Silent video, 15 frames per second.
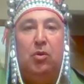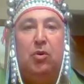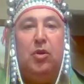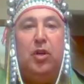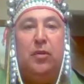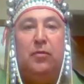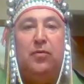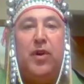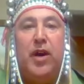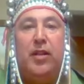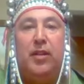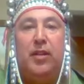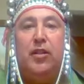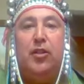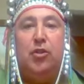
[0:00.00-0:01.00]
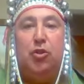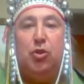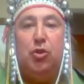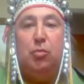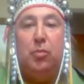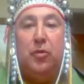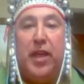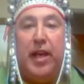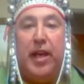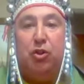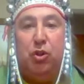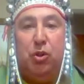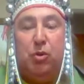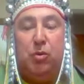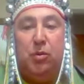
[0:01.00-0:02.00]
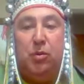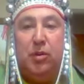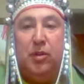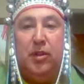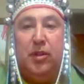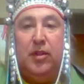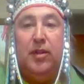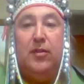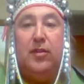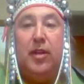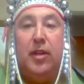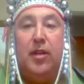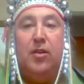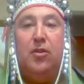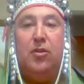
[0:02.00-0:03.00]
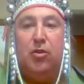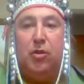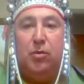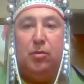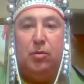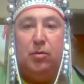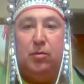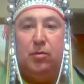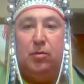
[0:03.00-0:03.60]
You're going to find another Jew. That Jew is a hidden Jew.